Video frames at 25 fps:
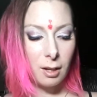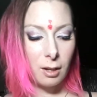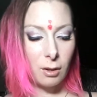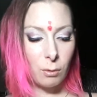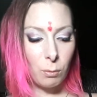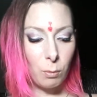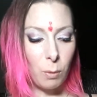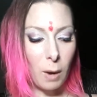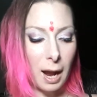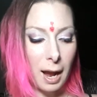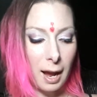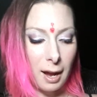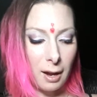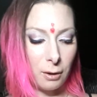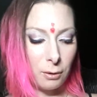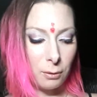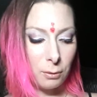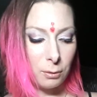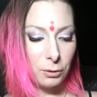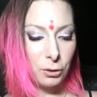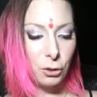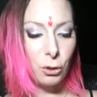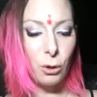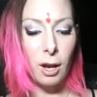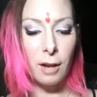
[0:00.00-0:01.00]
Wow,
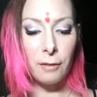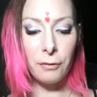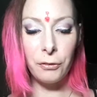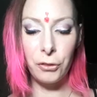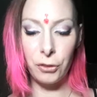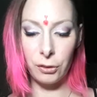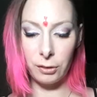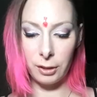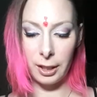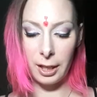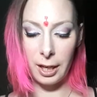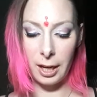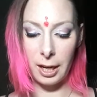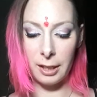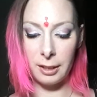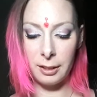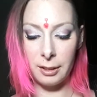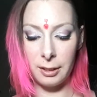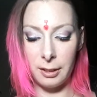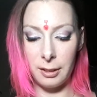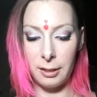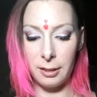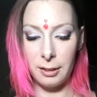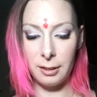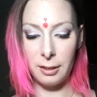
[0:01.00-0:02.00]
you have 3
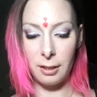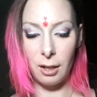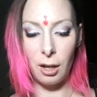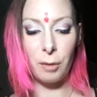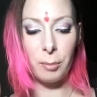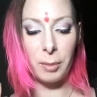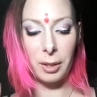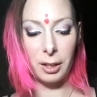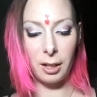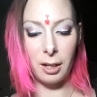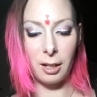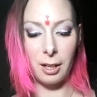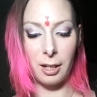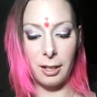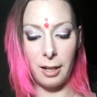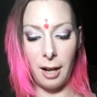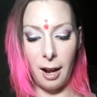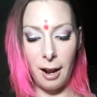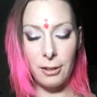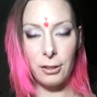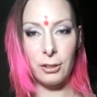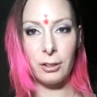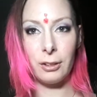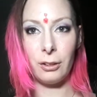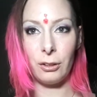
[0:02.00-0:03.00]
aces. Oh my god, I
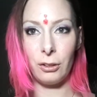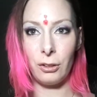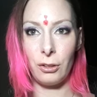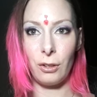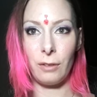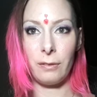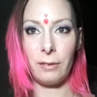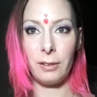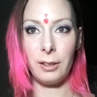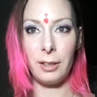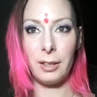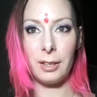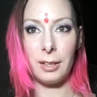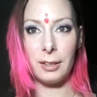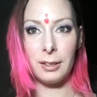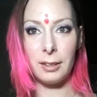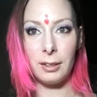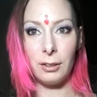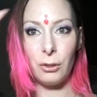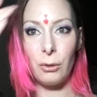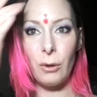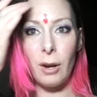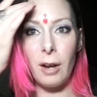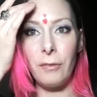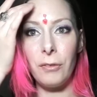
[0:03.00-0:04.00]
just looked over this.
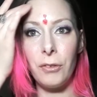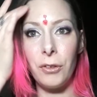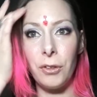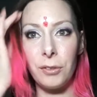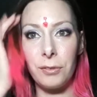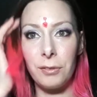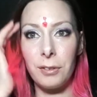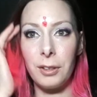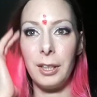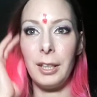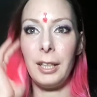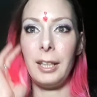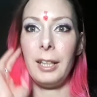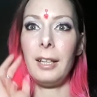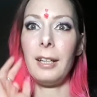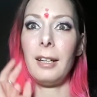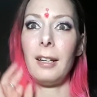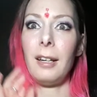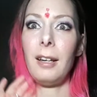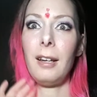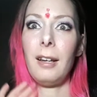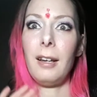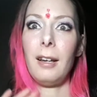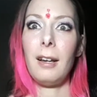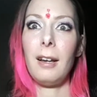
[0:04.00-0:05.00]
You have 3
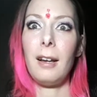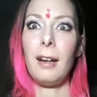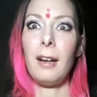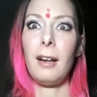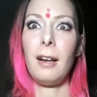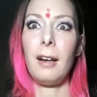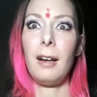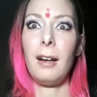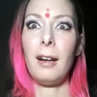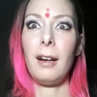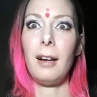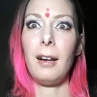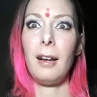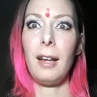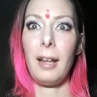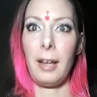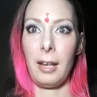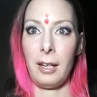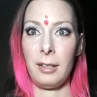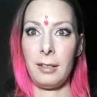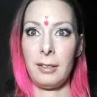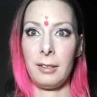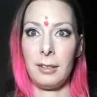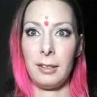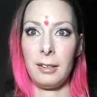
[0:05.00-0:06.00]

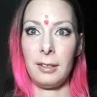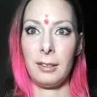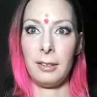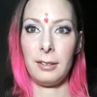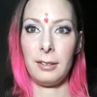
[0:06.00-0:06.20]
aces.